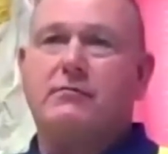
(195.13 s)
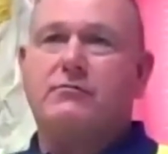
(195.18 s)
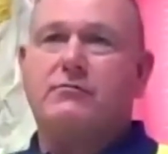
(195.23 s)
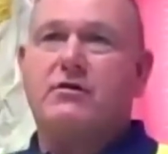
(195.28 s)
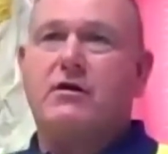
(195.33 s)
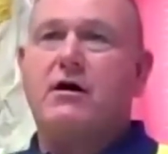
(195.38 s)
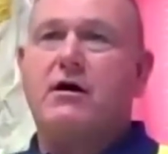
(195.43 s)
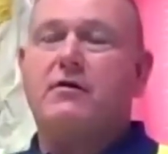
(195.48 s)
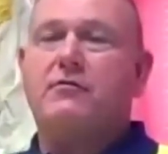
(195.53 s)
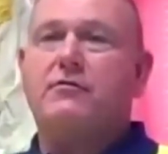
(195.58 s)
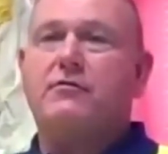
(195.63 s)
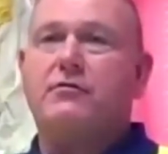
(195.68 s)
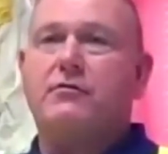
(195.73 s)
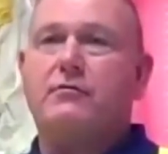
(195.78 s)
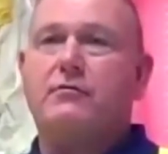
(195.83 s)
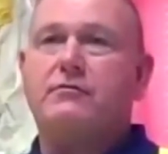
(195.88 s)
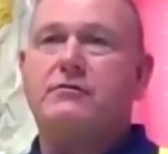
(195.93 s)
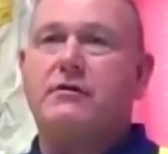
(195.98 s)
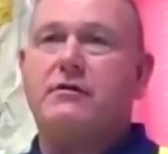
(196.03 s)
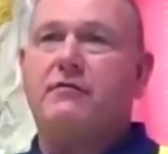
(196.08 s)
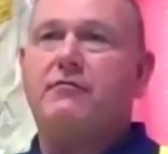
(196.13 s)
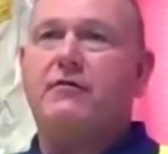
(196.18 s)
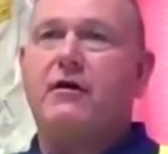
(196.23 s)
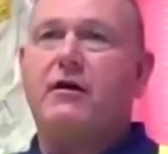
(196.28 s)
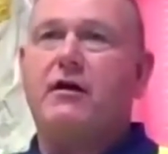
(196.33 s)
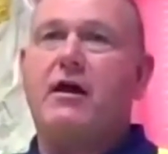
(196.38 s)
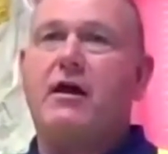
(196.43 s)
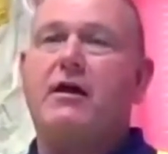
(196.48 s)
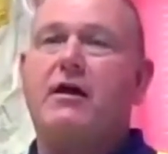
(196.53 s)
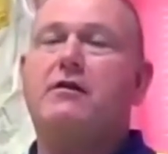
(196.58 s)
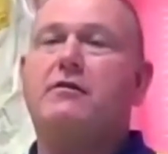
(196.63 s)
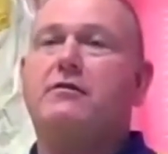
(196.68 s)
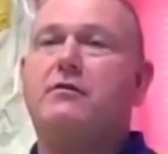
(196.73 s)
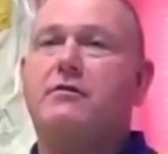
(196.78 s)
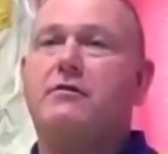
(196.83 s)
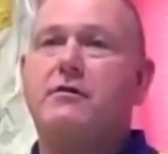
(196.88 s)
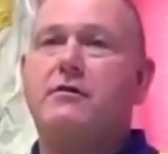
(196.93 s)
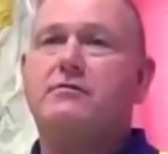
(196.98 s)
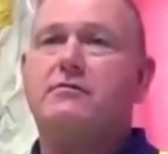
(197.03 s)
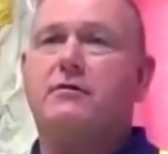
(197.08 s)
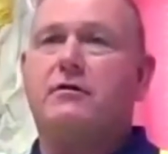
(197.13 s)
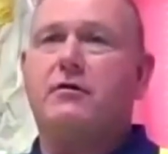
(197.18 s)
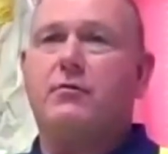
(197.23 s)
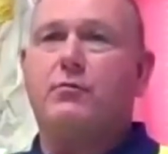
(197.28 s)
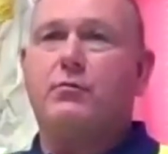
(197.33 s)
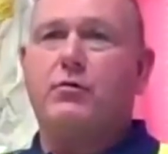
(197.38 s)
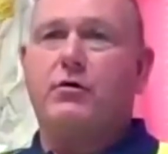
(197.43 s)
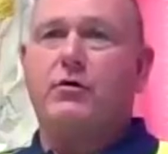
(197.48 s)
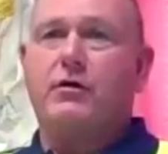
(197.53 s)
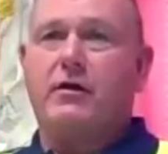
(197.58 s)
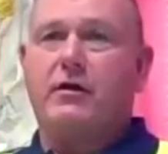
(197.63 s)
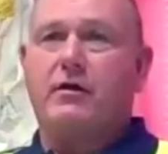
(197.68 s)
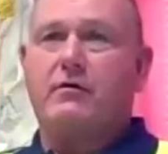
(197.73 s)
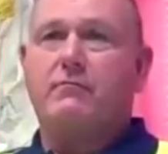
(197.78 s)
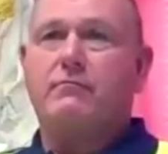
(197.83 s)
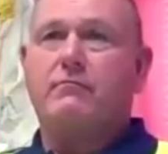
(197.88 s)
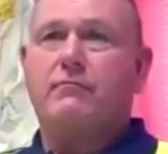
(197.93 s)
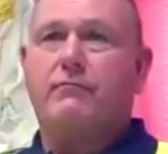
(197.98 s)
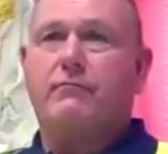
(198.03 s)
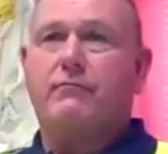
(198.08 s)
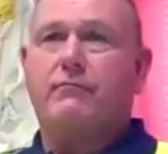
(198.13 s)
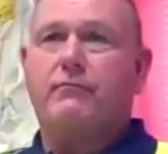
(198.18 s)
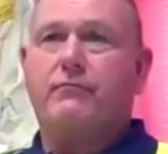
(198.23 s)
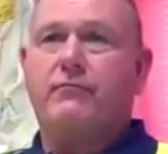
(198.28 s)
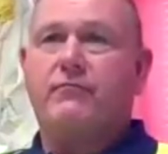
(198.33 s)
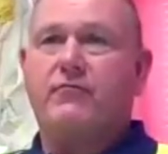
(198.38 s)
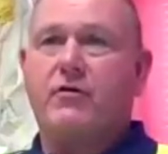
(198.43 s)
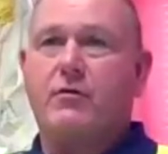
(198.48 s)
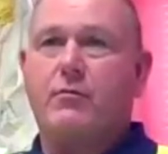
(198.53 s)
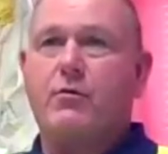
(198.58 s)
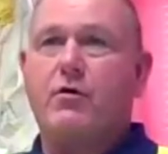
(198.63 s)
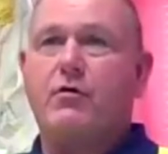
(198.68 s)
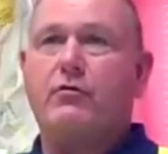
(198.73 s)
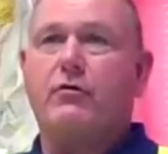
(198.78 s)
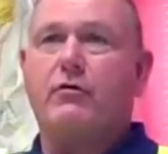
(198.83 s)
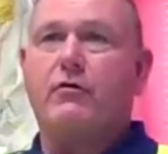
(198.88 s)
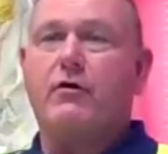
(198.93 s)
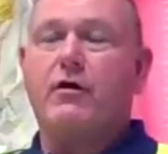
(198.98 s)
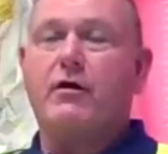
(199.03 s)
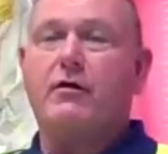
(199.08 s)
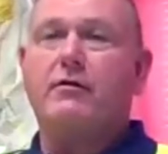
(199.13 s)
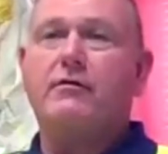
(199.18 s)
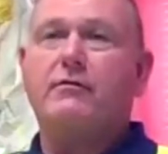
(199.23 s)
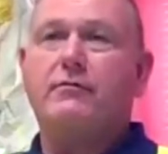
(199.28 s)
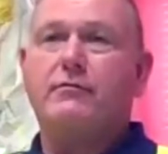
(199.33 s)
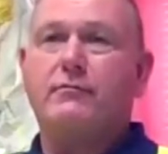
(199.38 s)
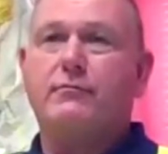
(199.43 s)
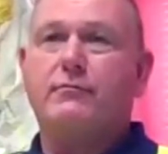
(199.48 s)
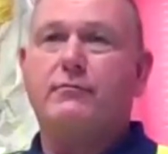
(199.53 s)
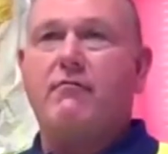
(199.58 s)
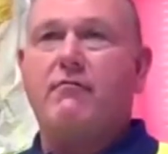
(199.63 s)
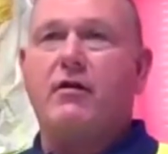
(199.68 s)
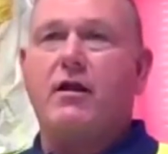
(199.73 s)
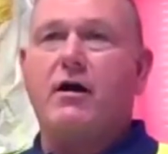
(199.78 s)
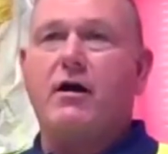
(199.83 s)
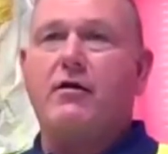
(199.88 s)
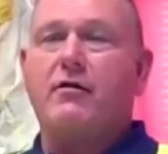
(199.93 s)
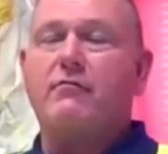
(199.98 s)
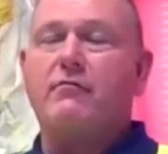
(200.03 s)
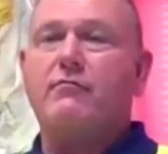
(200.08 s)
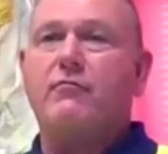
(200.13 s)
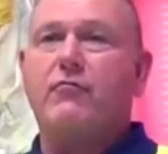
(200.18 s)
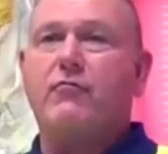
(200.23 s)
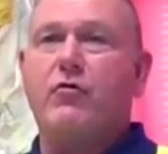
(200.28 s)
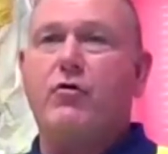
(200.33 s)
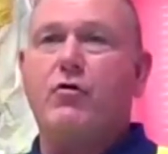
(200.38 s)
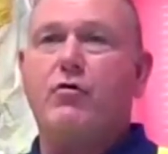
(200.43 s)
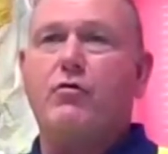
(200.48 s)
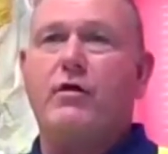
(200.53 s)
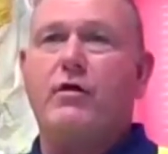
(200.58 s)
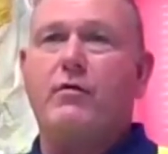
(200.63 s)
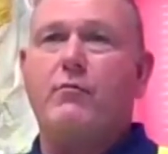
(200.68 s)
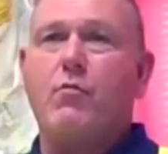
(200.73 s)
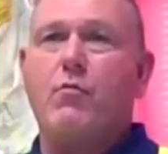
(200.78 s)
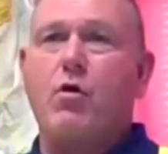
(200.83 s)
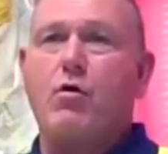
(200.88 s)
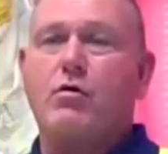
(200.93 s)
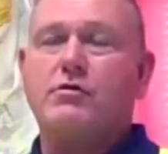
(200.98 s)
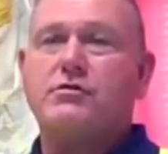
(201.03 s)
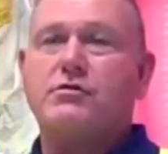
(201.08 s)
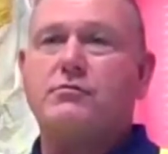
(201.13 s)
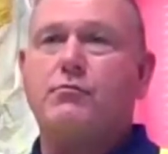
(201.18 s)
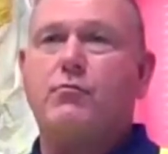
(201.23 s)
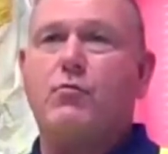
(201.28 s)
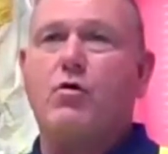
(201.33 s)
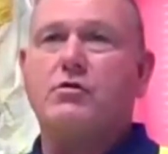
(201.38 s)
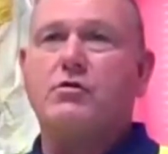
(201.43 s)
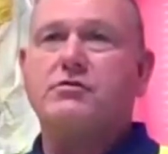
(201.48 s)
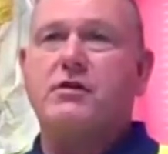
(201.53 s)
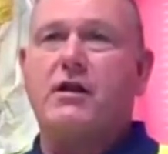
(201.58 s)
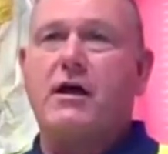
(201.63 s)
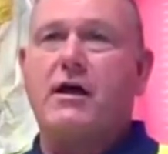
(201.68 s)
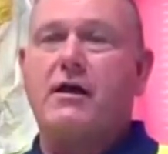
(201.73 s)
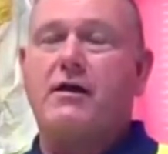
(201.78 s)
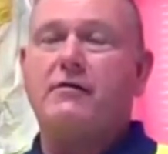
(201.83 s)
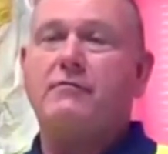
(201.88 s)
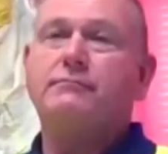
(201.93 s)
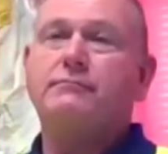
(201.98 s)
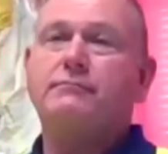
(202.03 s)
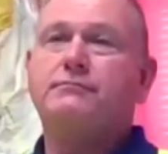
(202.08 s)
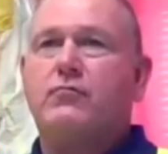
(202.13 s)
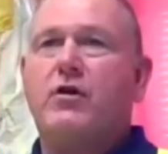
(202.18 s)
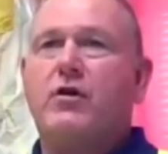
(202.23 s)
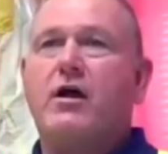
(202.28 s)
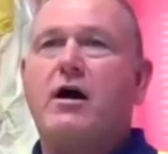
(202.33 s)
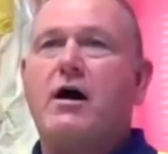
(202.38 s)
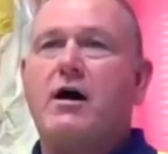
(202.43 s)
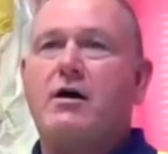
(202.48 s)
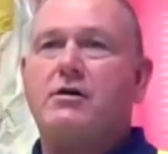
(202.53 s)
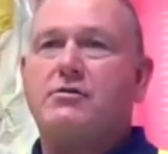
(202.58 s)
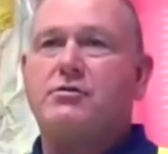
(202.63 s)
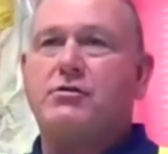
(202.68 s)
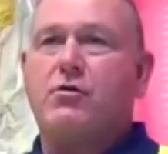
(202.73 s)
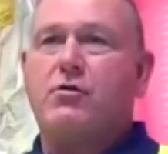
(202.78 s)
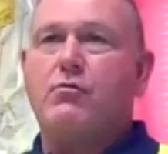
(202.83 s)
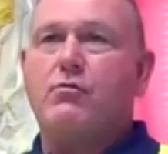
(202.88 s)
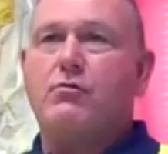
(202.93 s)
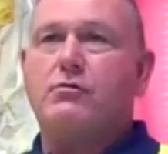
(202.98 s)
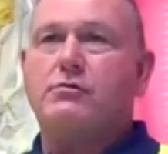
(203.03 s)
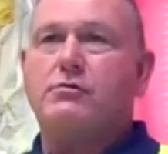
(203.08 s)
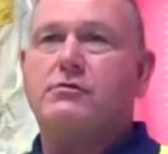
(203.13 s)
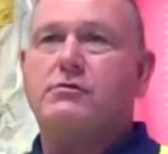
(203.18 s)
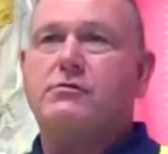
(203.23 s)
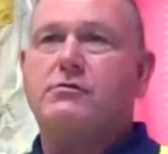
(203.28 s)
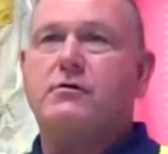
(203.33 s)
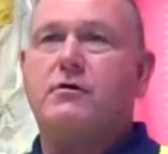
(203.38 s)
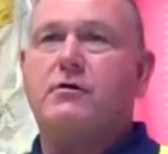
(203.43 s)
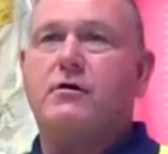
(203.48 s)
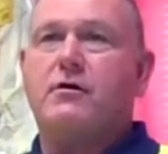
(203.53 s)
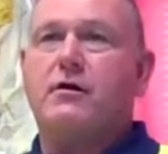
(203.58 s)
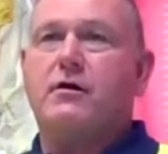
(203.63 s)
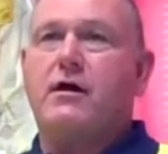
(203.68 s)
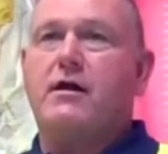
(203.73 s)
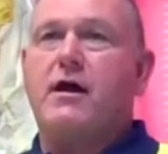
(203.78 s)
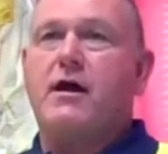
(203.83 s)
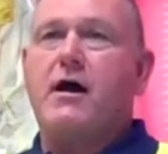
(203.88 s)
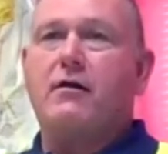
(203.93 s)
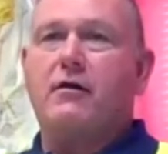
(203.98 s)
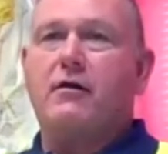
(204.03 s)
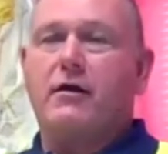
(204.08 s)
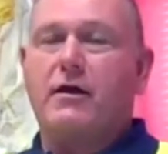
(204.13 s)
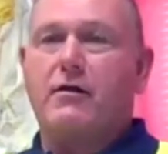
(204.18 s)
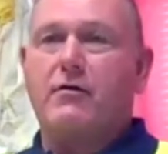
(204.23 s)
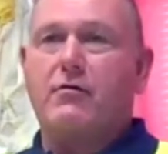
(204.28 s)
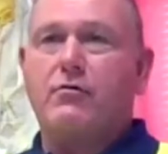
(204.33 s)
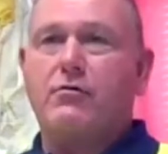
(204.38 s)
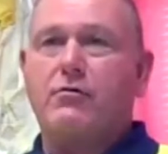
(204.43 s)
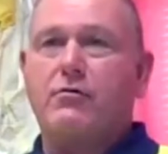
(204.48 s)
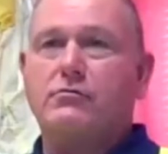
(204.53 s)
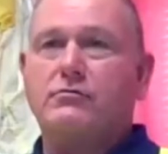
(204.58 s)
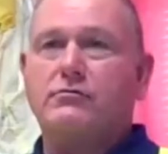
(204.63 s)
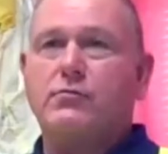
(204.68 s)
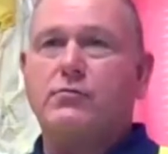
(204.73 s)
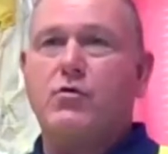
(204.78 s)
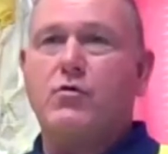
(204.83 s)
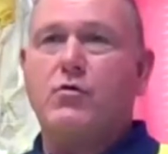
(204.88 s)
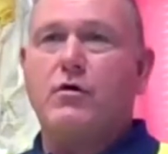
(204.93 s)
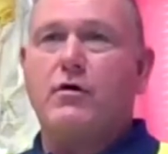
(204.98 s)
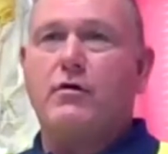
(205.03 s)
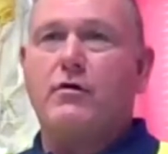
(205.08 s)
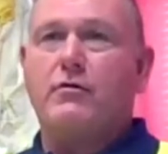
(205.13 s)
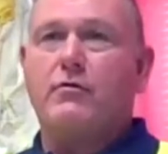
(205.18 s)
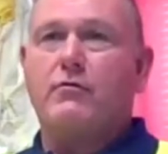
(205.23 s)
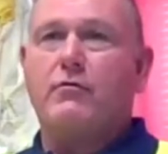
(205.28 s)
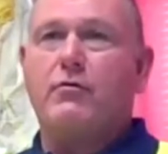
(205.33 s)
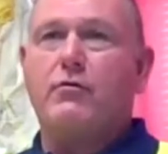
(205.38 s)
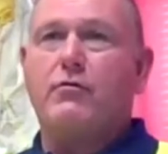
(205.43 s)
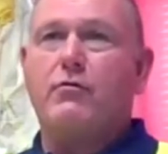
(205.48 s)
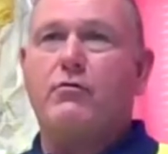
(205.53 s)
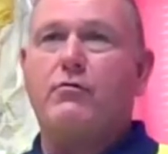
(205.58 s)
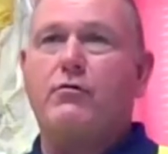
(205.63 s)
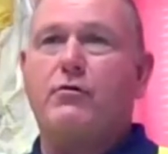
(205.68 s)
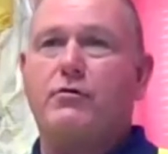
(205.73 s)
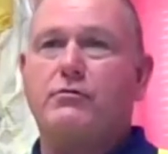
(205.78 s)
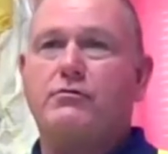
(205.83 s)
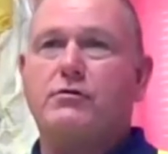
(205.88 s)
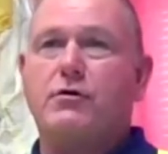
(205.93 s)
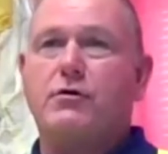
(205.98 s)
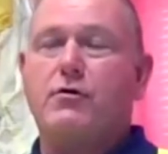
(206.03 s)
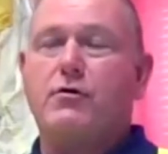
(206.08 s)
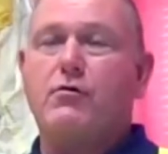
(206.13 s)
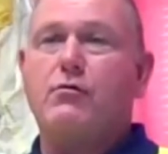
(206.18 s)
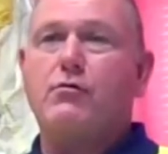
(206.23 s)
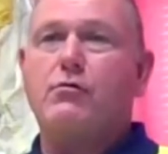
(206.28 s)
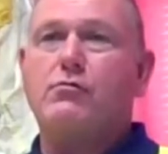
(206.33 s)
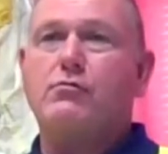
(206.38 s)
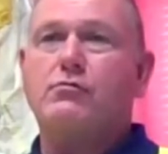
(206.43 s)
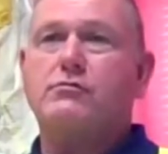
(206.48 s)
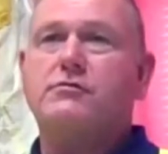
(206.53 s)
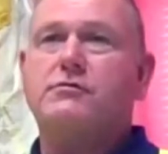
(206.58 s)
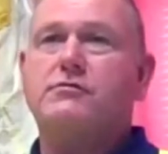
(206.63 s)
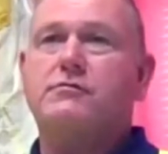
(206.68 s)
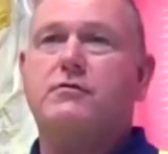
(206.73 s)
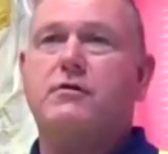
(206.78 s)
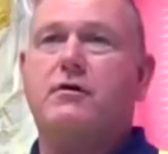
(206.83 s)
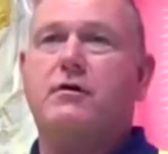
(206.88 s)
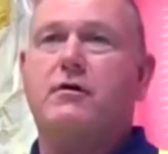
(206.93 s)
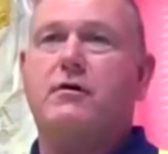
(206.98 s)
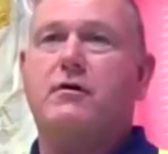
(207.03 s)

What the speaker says: I'm trying to see if I can't get the district to put in for a motor grader. I have a lot of road and marshland with high shoulders, got alligator holes, bore on the road, neutral holes,